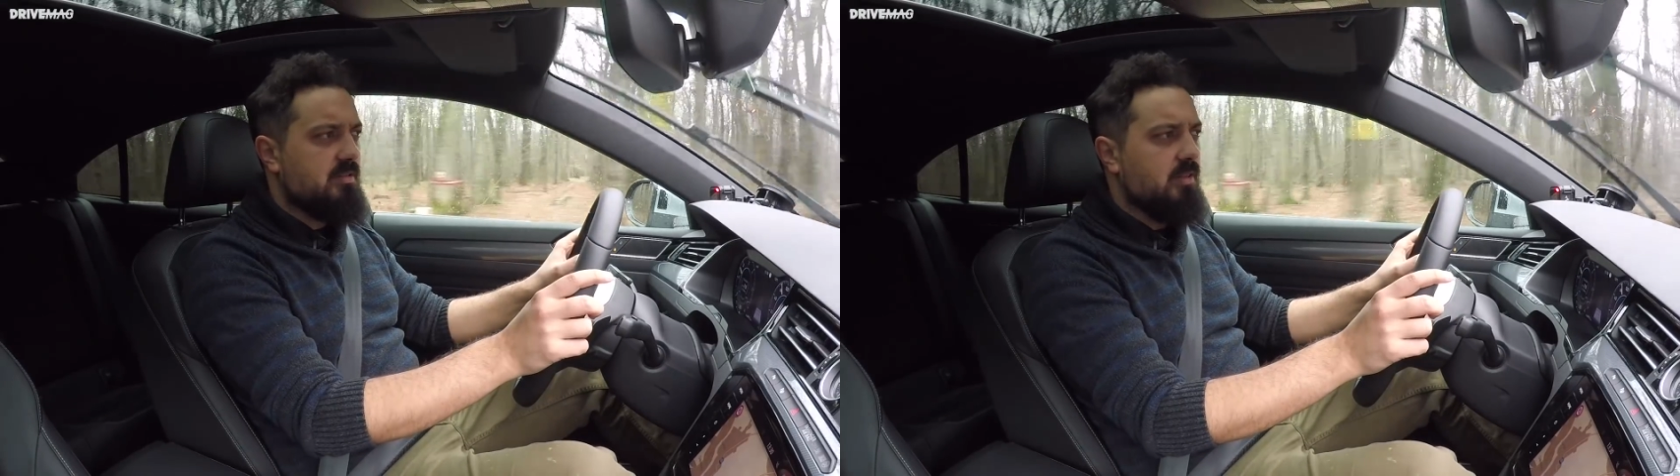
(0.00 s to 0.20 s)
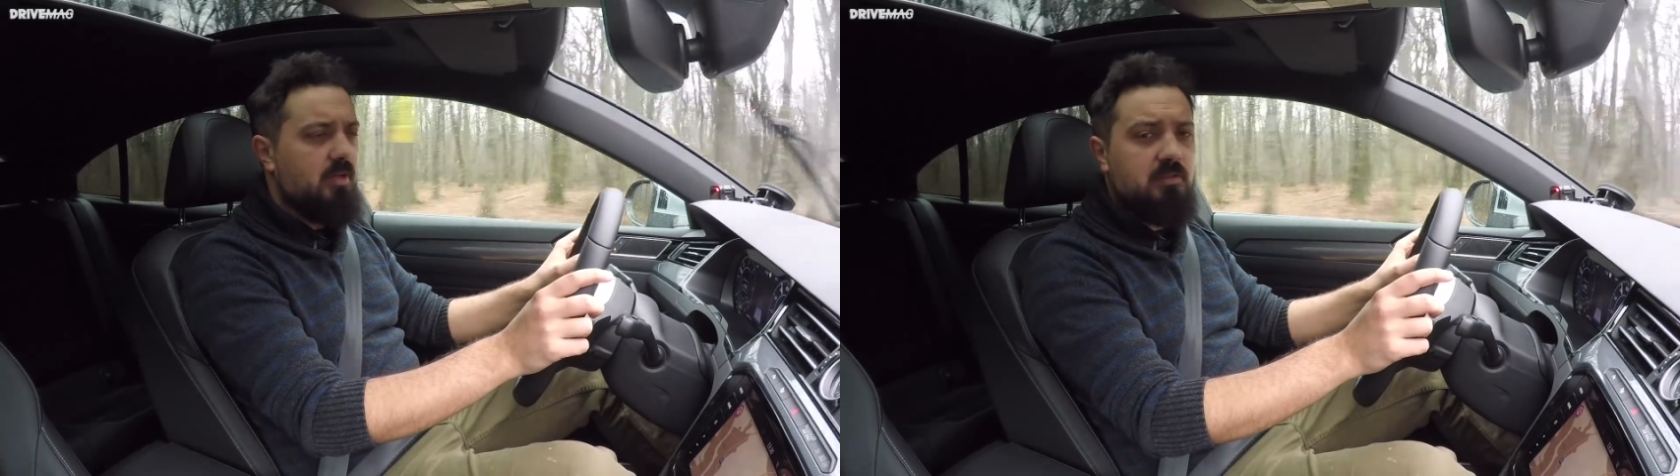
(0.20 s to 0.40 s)

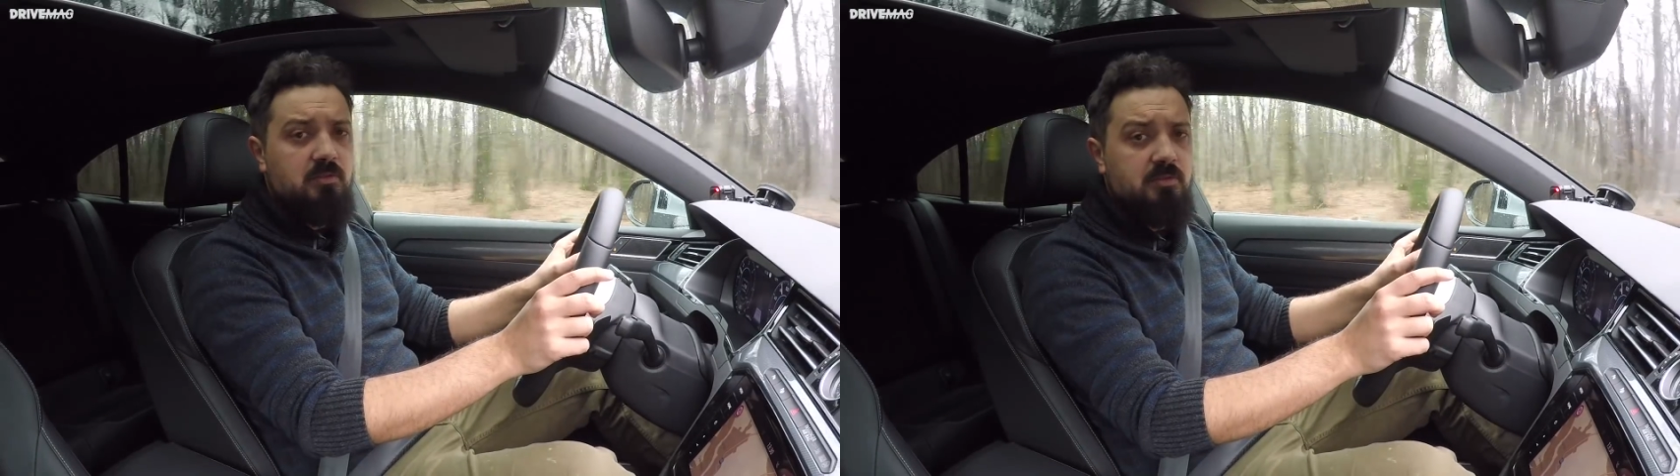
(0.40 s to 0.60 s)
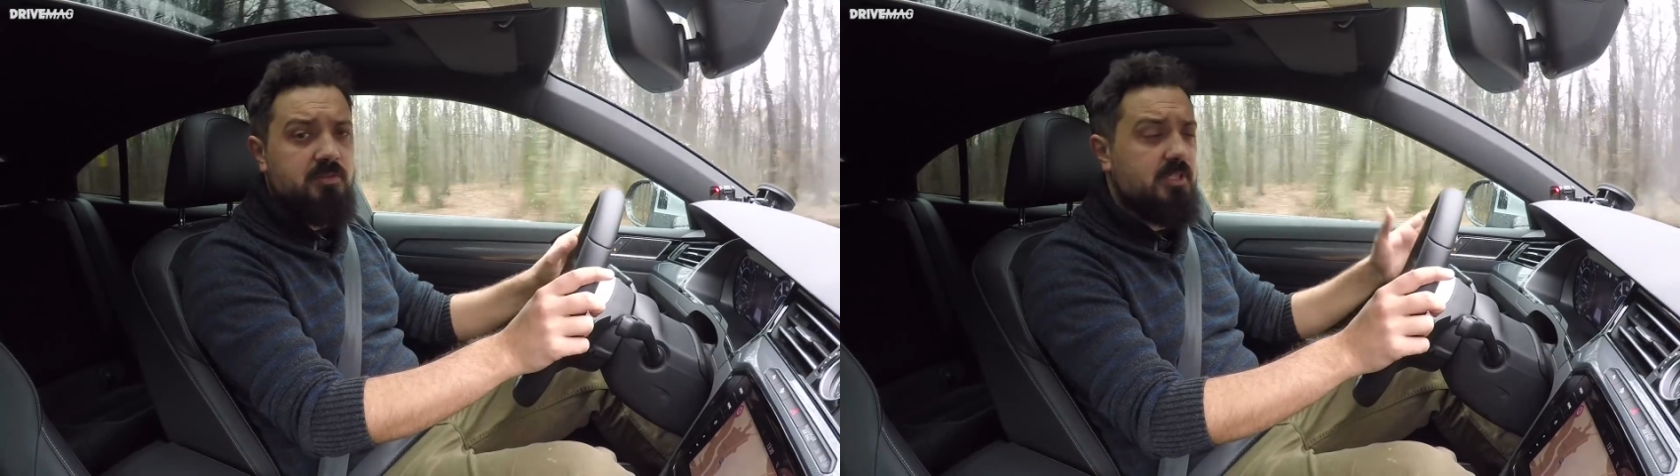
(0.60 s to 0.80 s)
not
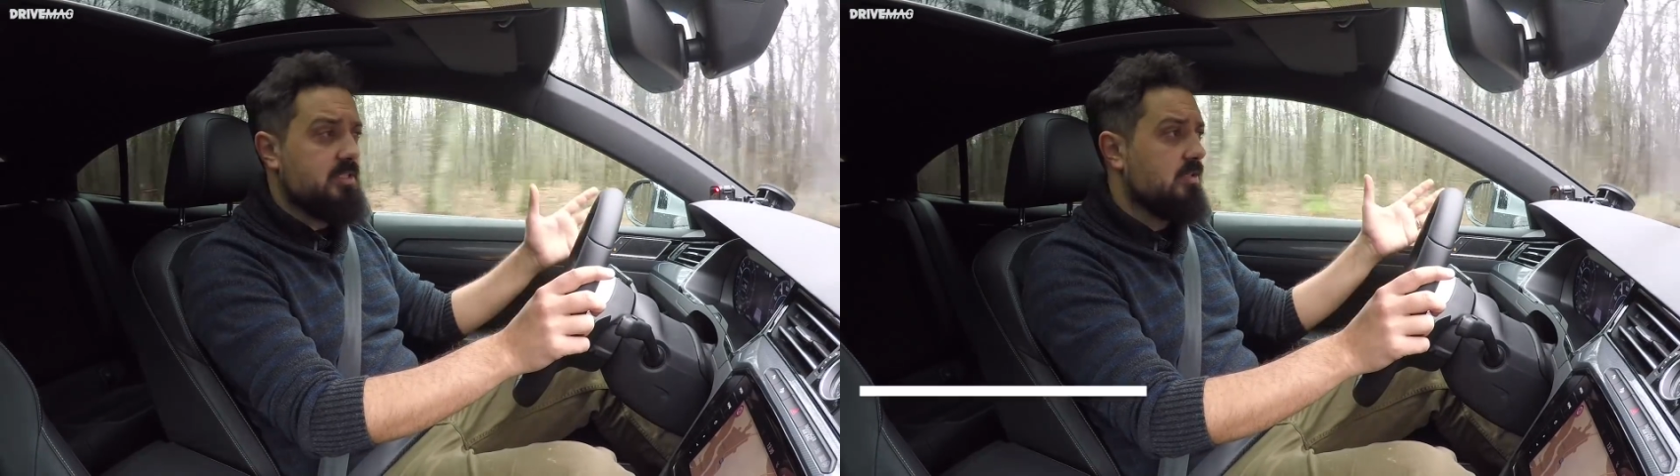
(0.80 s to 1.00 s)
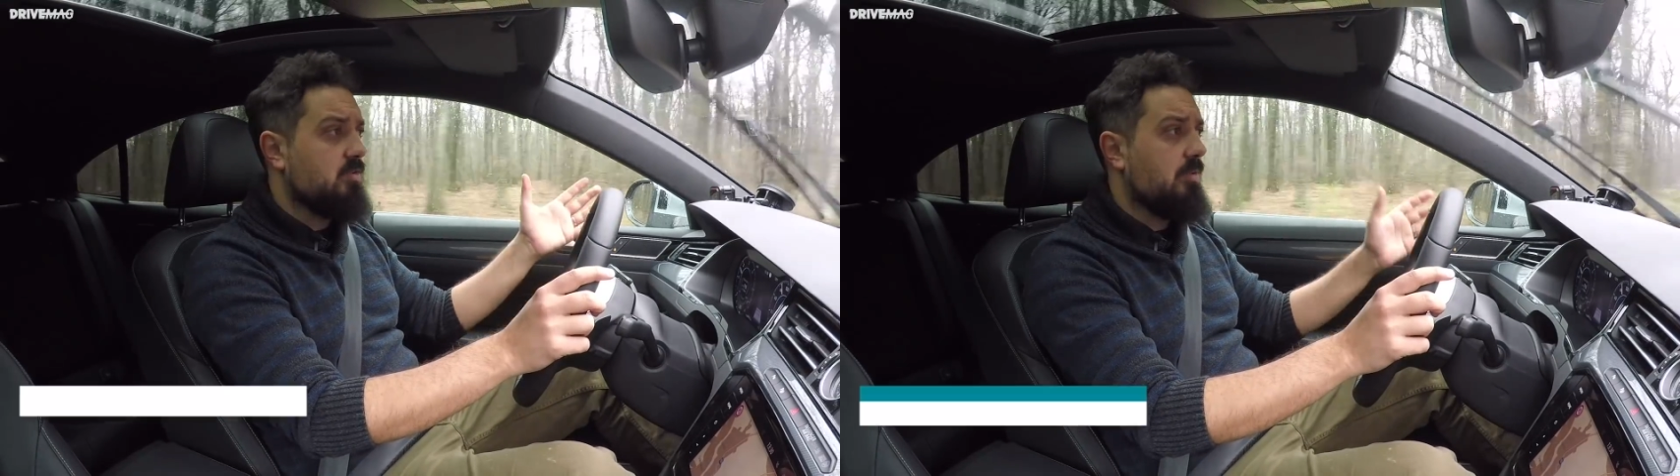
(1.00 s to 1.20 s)
to
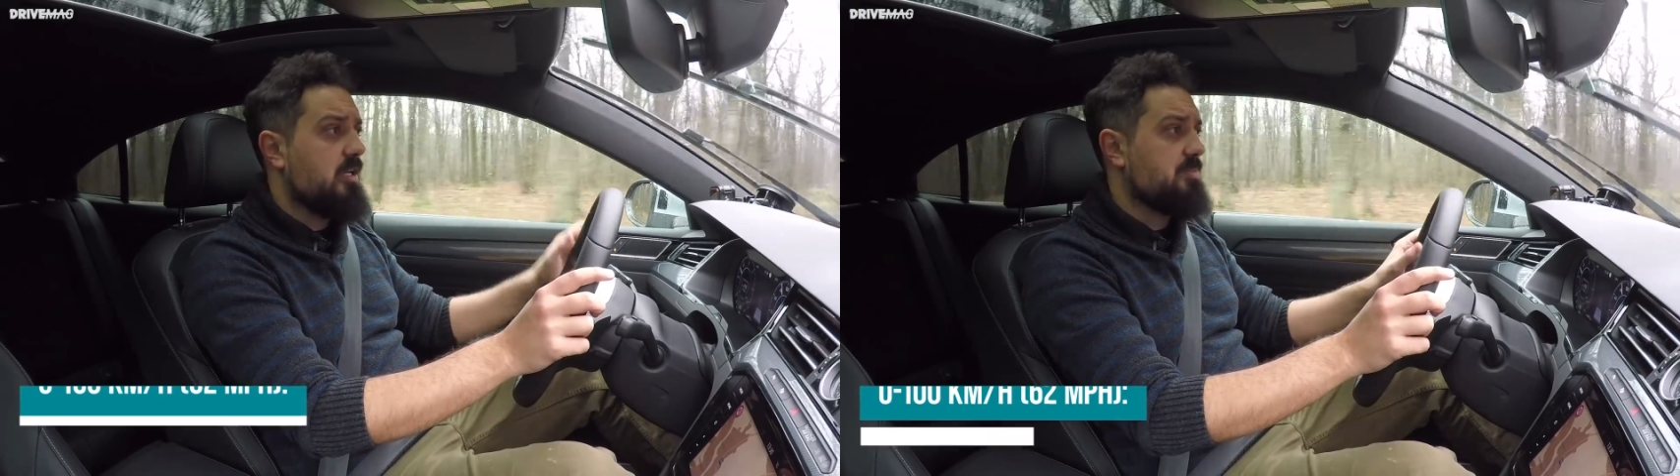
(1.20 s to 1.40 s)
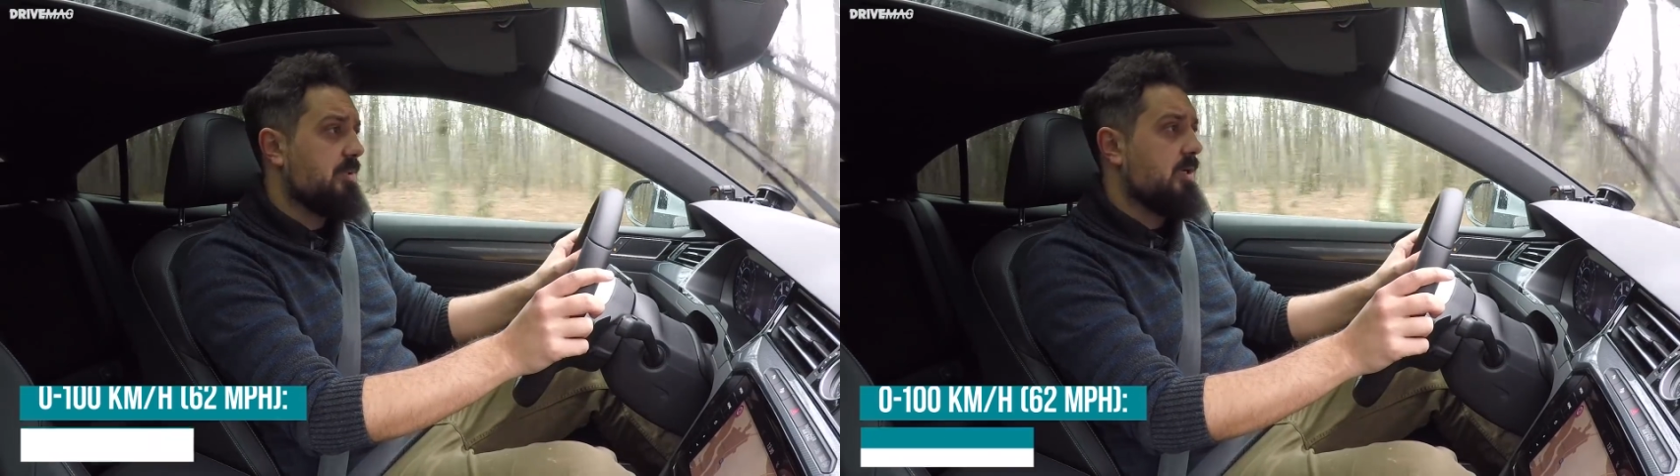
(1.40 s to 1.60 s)
62
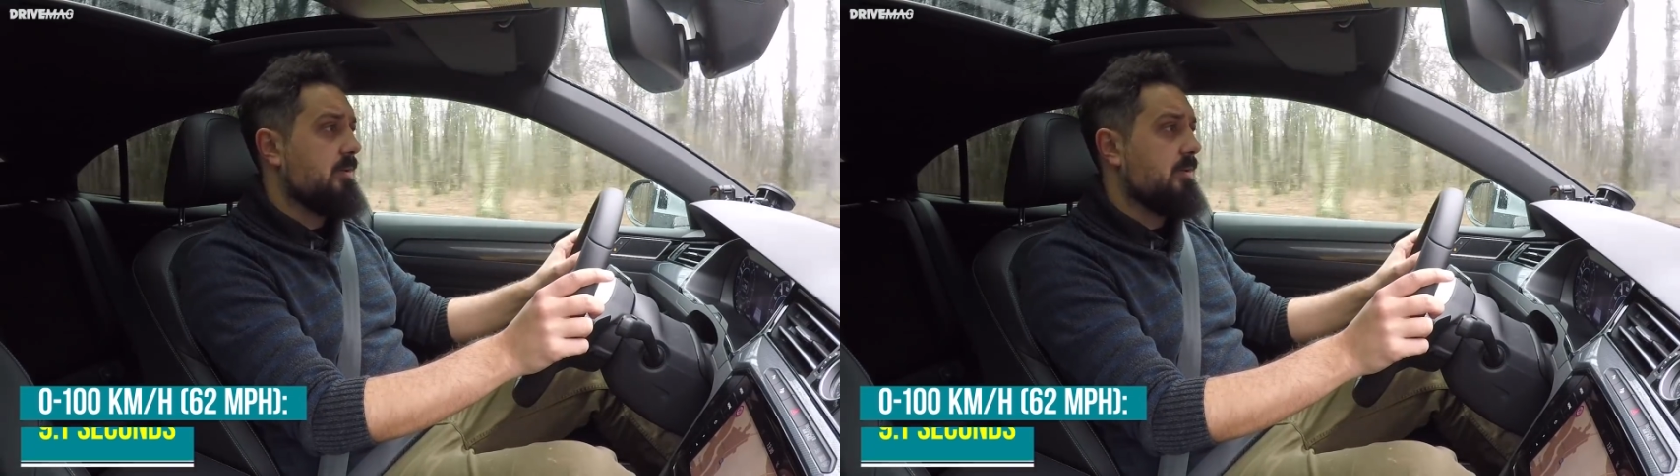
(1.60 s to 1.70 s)
miles per